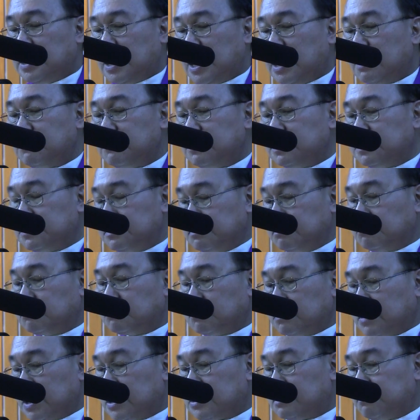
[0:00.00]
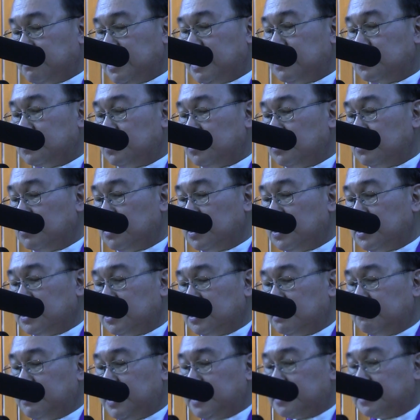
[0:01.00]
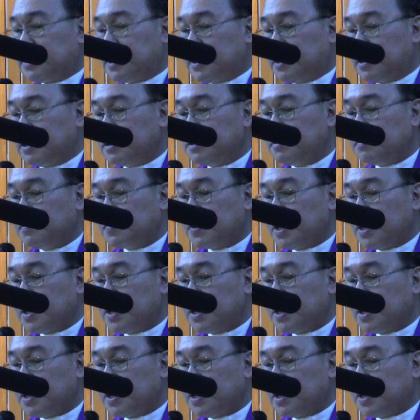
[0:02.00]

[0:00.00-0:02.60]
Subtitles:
I will explain to you a little bit here.